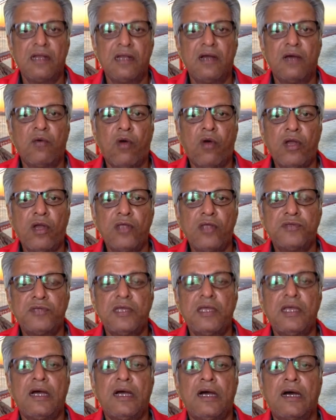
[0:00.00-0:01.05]
Now, what do you
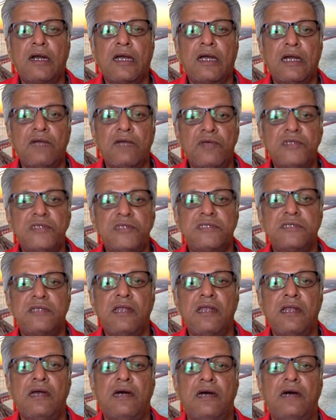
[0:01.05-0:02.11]
think are
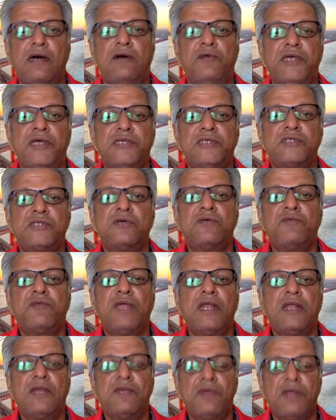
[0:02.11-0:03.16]
conventional ways of
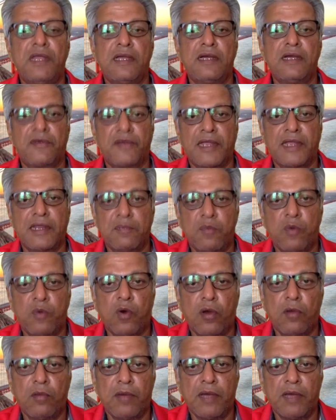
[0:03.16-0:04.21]
delivering a cricket
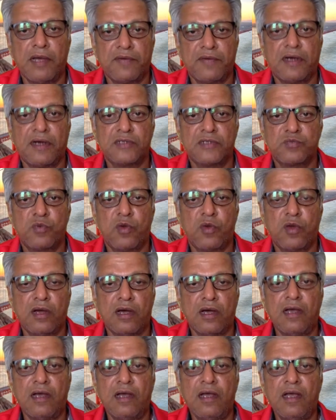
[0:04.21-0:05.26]
ball by a fast bowler?